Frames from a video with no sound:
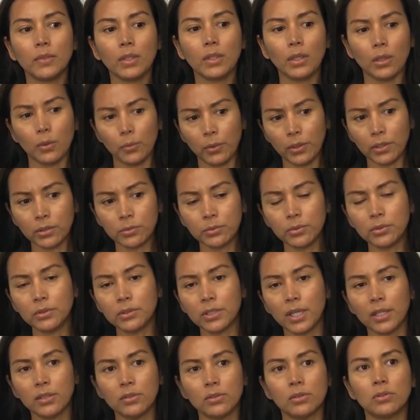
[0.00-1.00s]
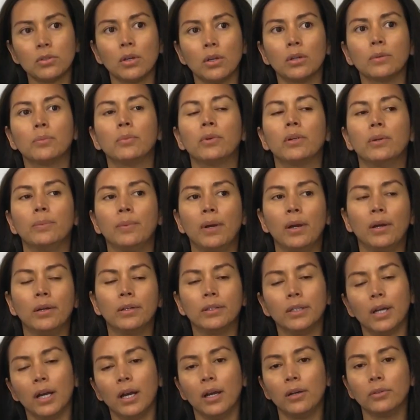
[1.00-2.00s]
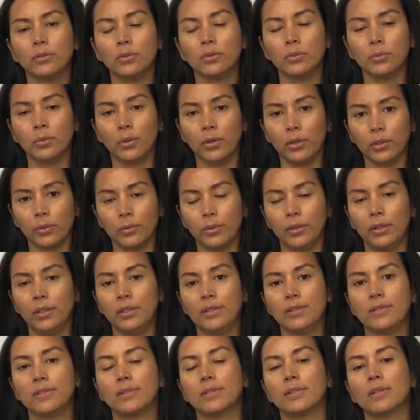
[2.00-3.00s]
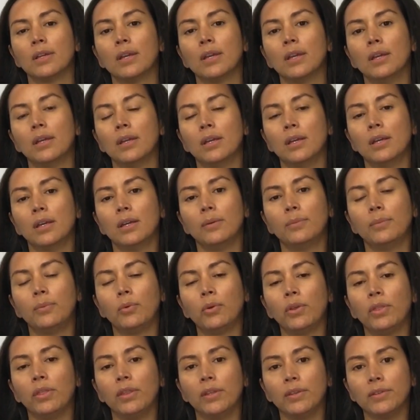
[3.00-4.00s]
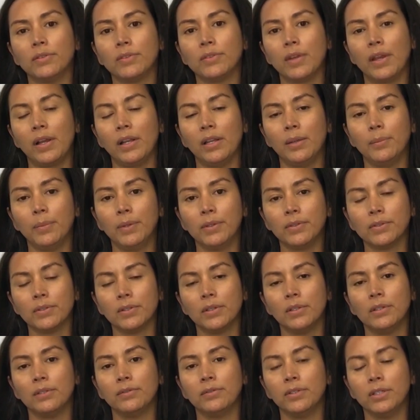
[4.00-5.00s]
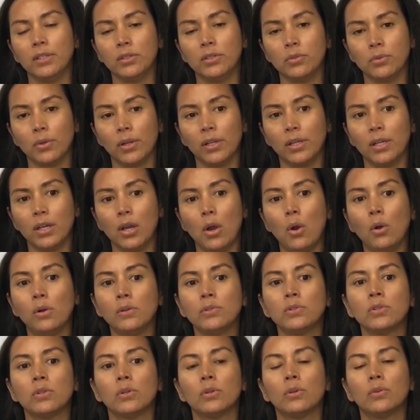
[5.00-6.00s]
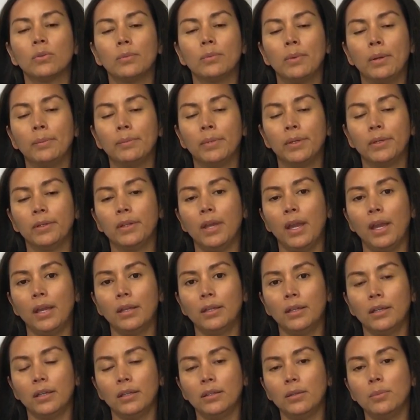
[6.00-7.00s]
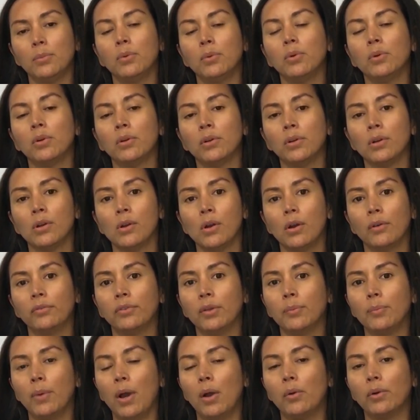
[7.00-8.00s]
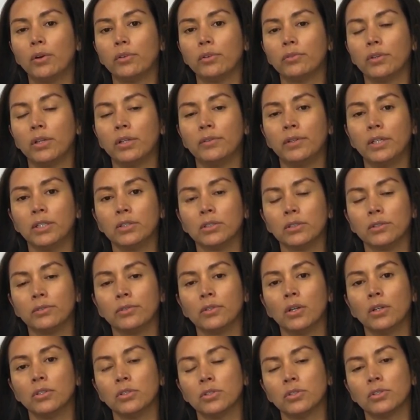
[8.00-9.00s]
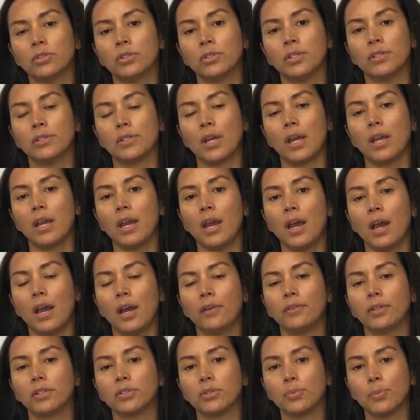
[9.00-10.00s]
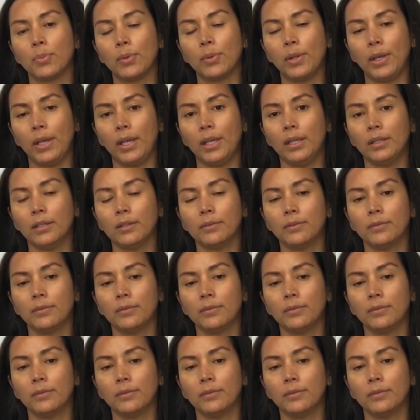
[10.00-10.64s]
Well, we'll get to talk more about how to work with these elements individually. Also, remember that in the book of The Power of Elevation of Consciousness, I have explained